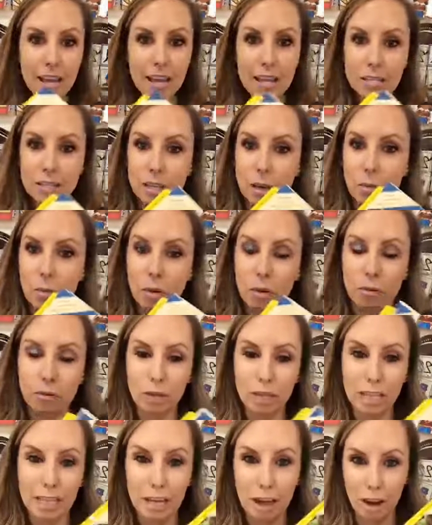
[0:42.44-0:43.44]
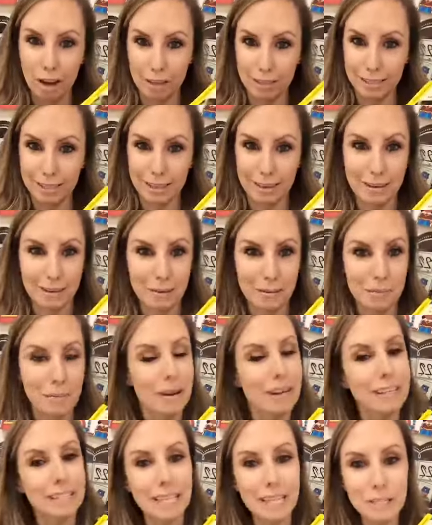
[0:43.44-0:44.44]
some really awesome
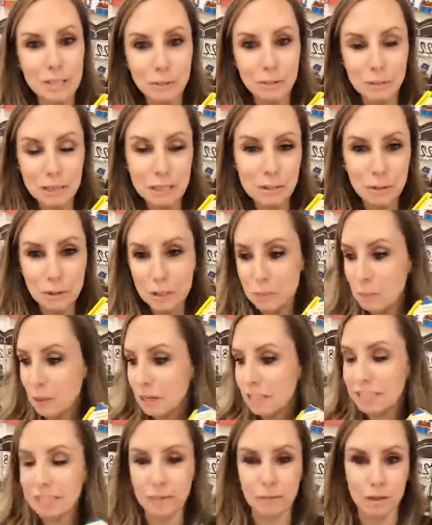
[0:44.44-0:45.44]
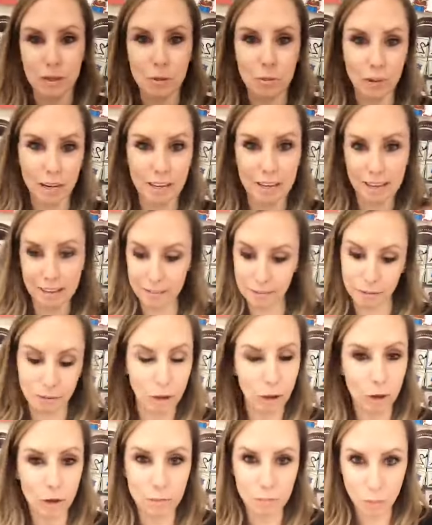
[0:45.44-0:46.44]
teacher resource books if you want to
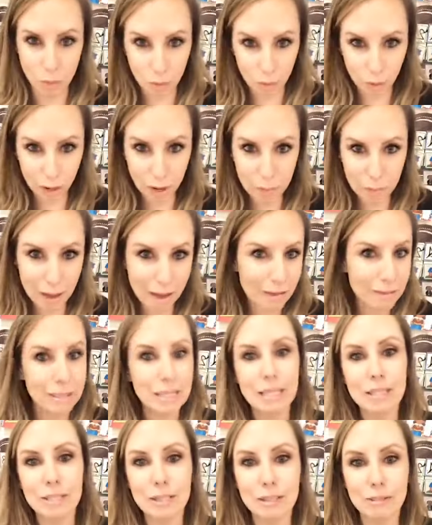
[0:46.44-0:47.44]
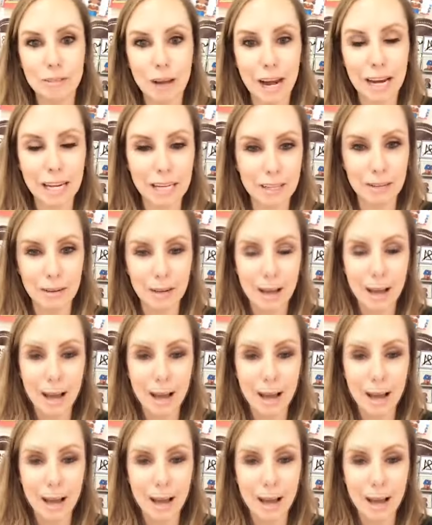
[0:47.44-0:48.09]
learn more about teaching writing,